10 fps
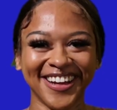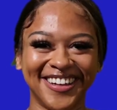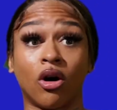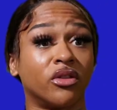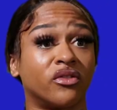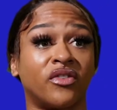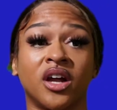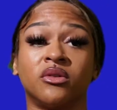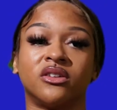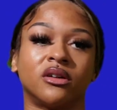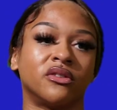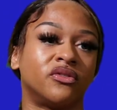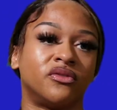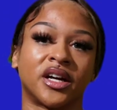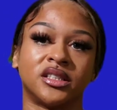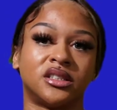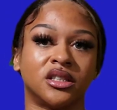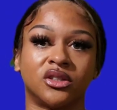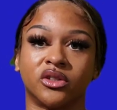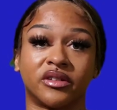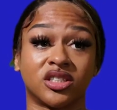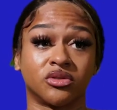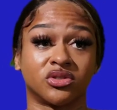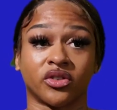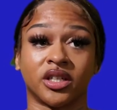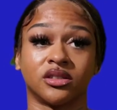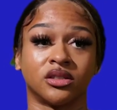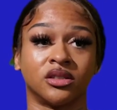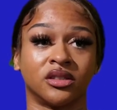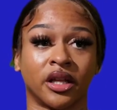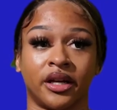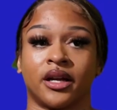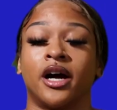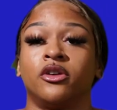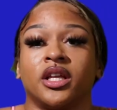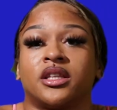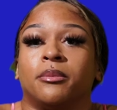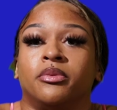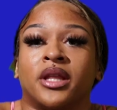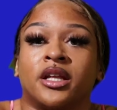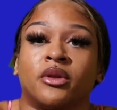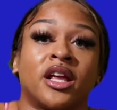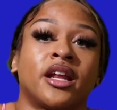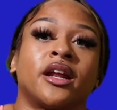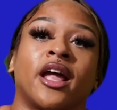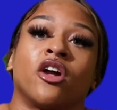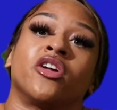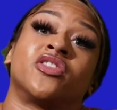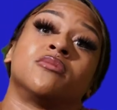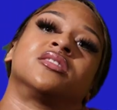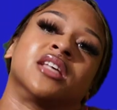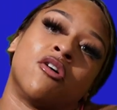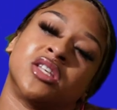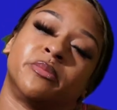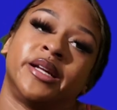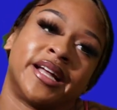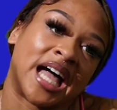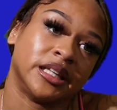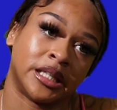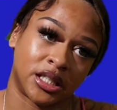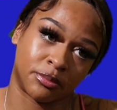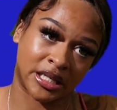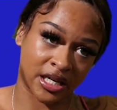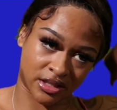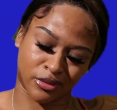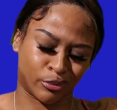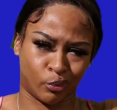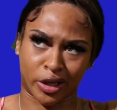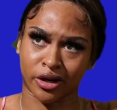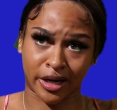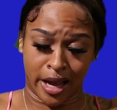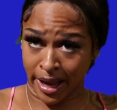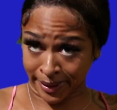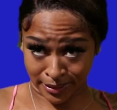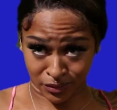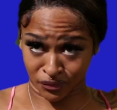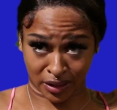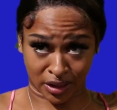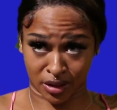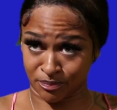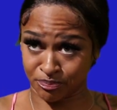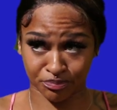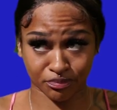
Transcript: Oh, the fight with Feisty and Nova, that shit was crazy. Like, I don't think they didn't air it themselves, but it got leaked because of weird ass fucking